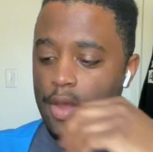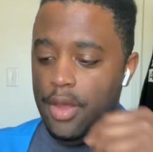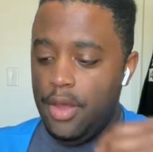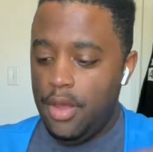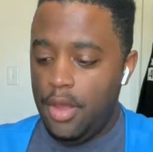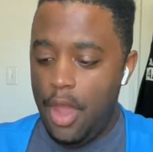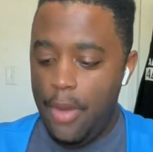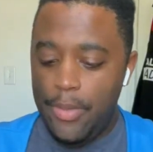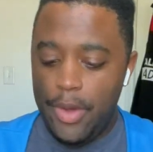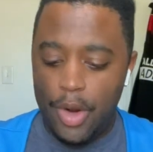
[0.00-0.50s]

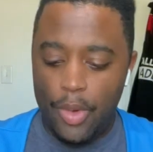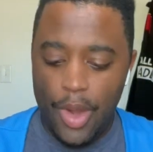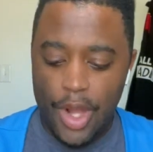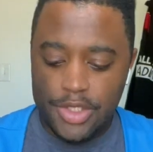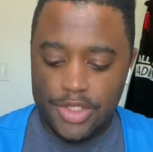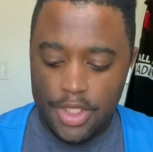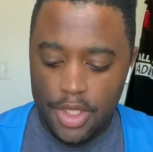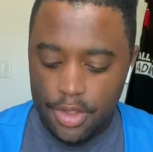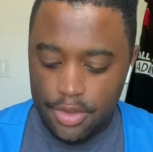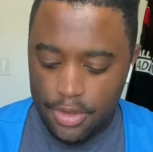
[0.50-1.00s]
Y'all better
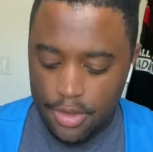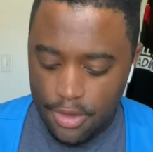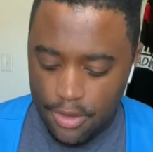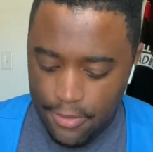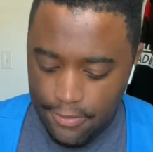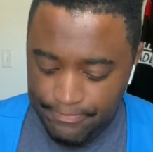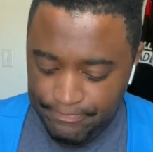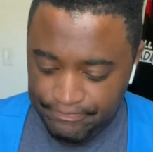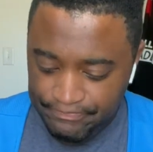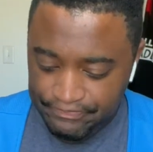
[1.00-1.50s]
watch out
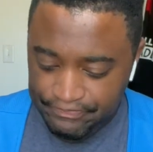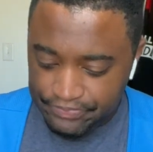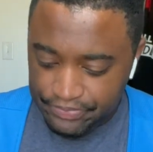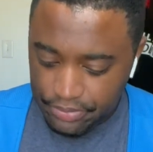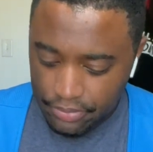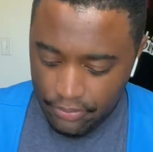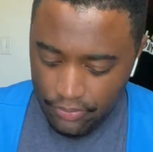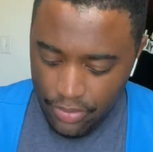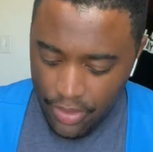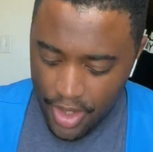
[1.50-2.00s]
though,
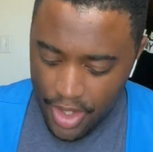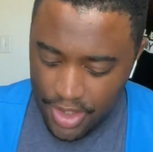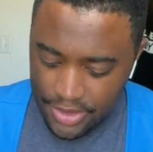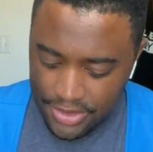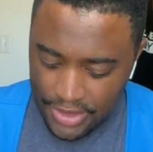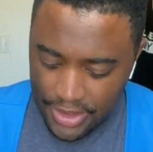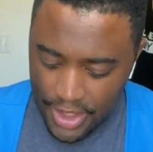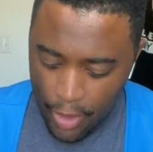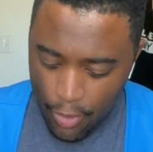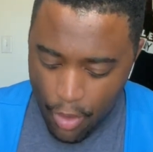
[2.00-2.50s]
cause it
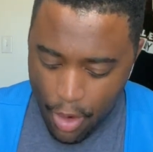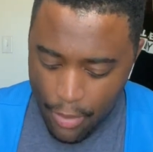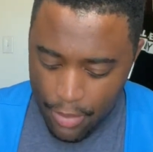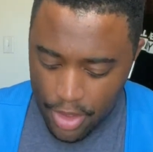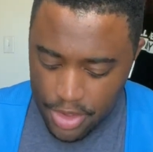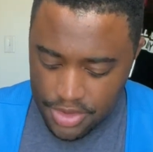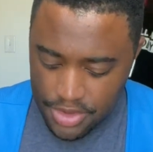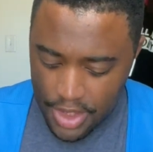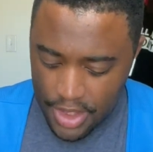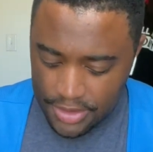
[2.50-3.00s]
seems like
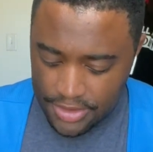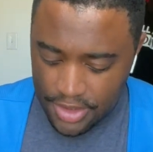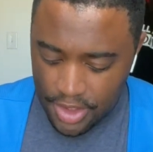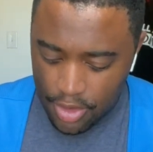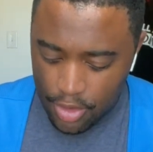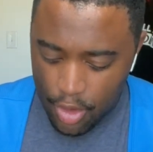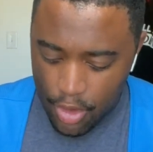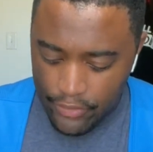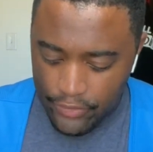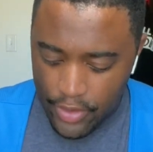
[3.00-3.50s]
Walmart trying to
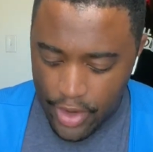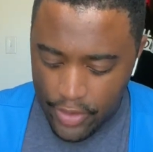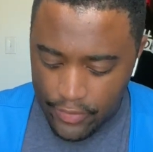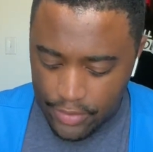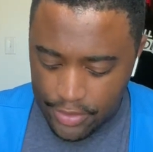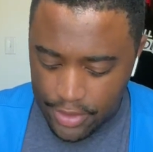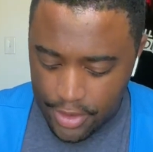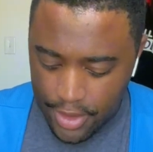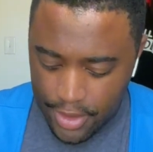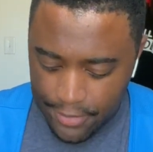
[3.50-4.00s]
take over
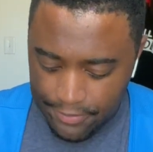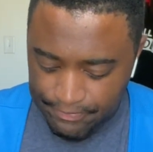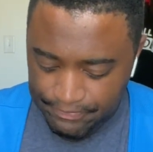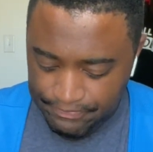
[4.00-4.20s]
everything.